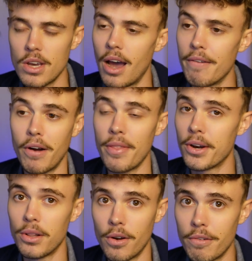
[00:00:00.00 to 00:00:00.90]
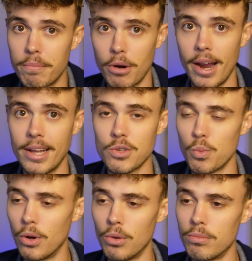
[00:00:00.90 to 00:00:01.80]
I find that a lot of brands
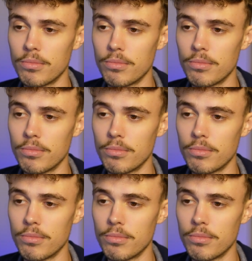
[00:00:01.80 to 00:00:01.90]
will